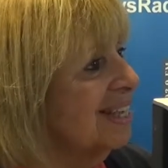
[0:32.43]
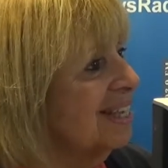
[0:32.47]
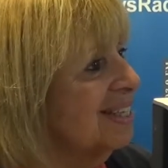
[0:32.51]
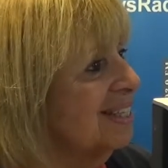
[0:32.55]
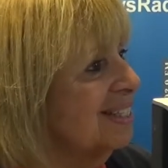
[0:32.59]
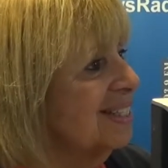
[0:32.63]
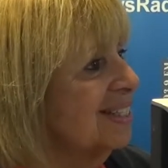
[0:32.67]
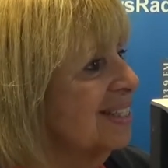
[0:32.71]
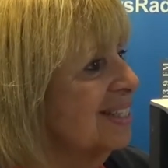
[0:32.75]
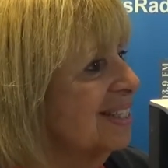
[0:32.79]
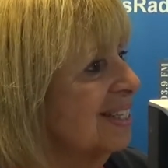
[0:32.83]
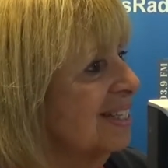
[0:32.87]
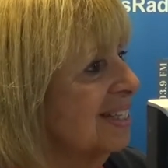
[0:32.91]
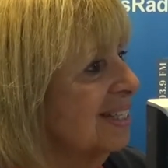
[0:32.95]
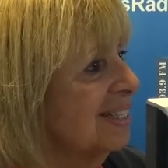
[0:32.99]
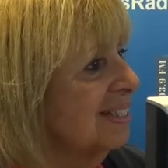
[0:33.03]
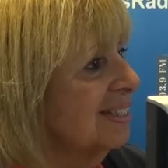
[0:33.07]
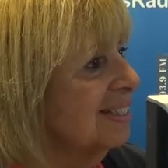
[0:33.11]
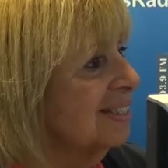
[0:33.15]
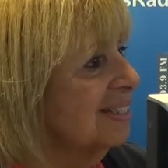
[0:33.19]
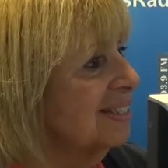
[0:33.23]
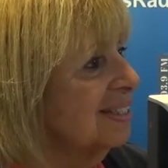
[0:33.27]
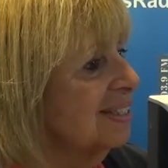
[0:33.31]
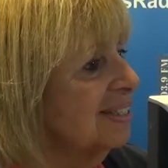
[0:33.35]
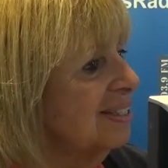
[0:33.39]

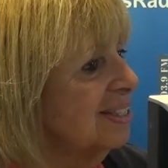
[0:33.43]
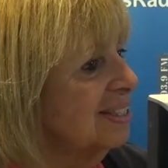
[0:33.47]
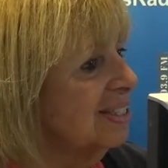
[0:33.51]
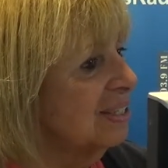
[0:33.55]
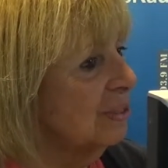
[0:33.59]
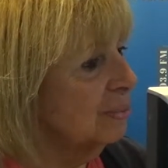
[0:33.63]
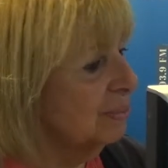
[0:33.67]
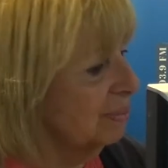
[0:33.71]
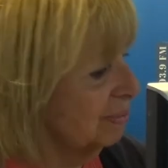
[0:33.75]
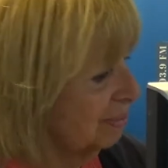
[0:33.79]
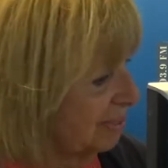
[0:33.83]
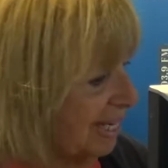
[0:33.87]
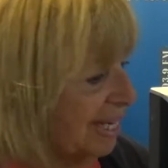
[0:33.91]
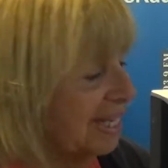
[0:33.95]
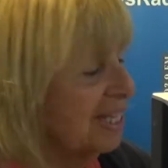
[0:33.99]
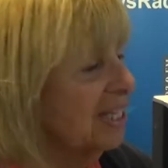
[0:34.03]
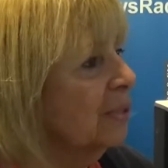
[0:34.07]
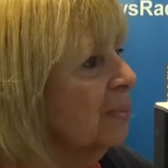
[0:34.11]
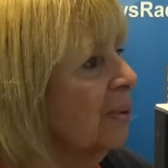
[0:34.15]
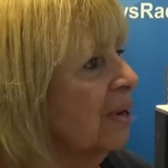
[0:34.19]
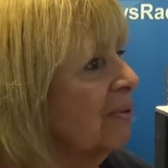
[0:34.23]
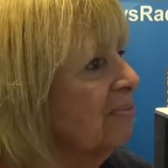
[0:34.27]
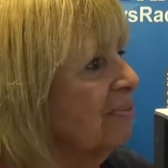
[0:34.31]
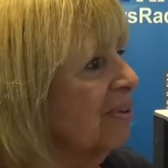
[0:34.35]
And so take it away,